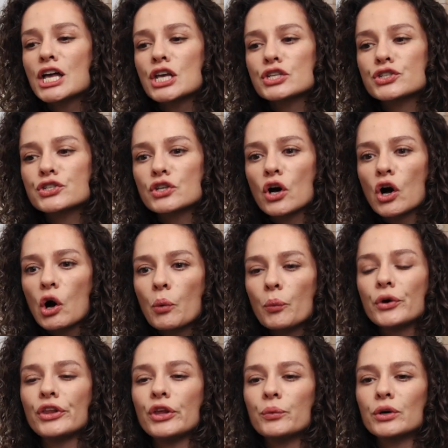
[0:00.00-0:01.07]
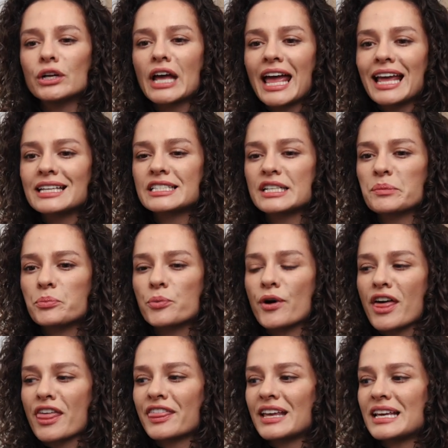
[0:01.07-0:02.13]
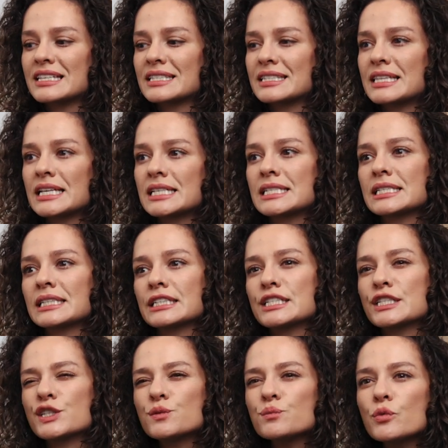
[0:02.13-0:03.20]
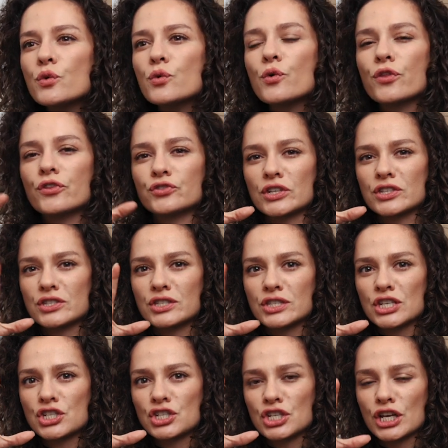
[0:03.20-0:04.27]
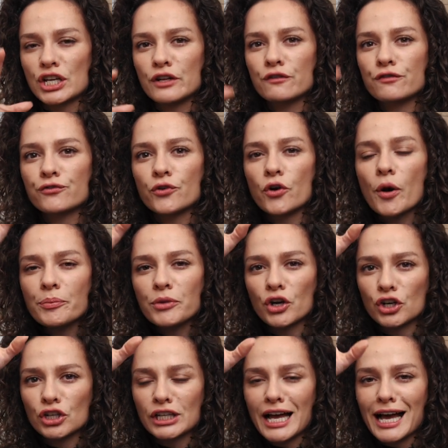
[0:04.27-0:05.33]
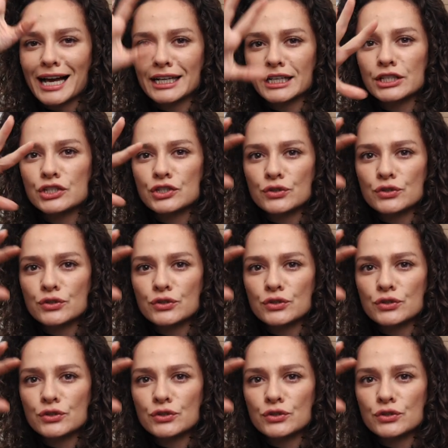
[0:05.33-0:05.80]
So what you want to end up with is this smooth transition from your leg